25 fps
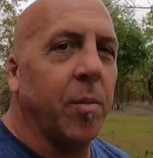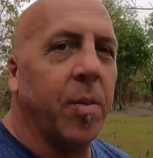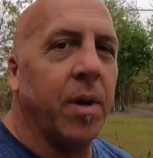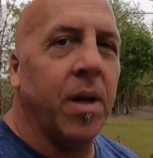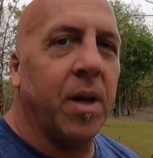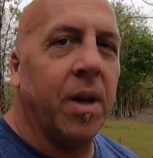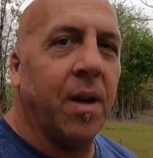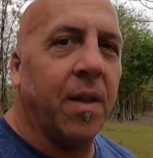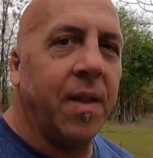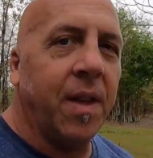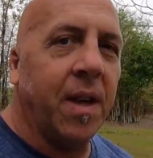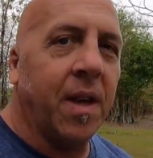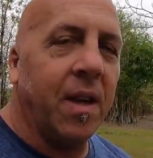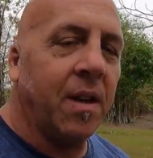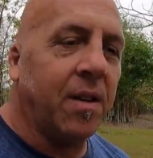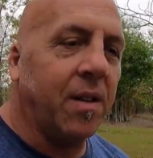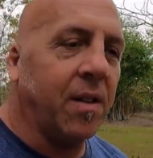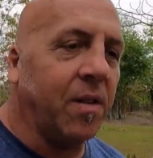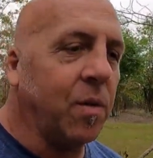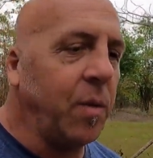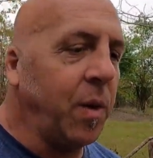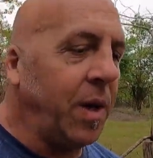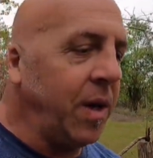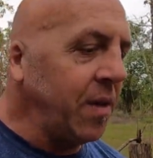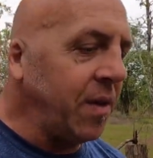bit on the end
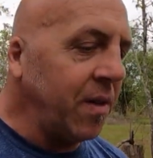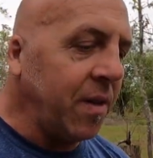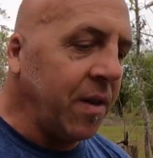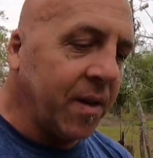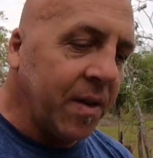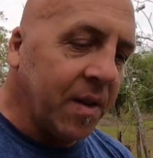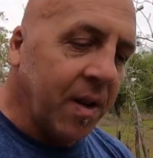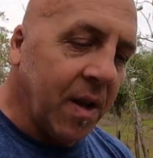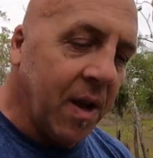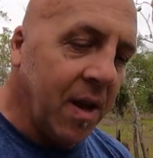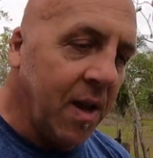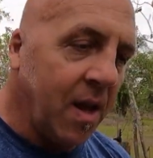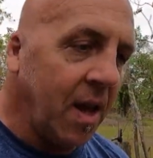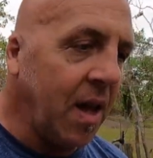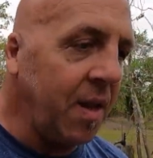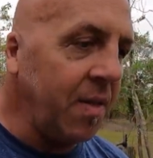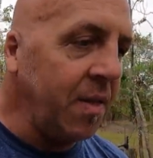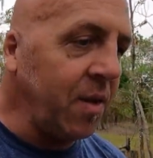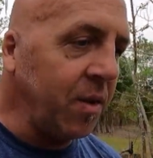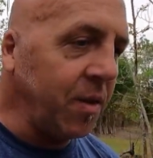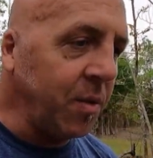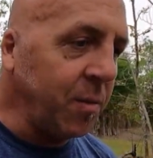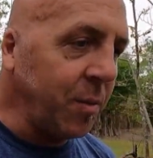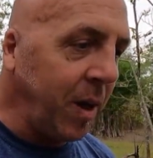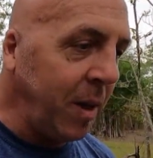of tweezers, and
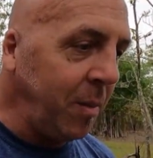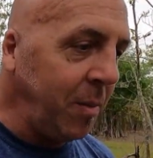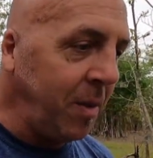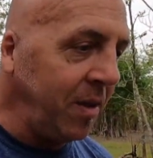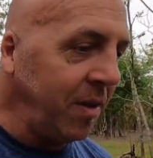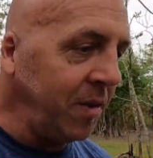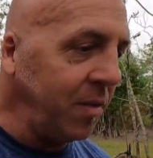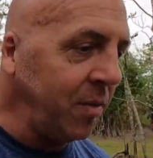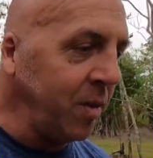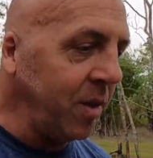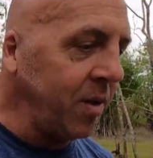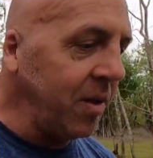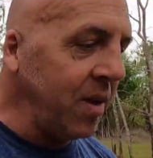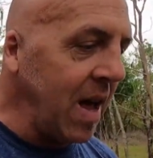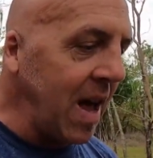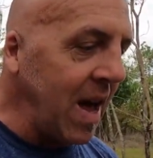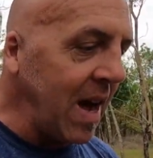those babies would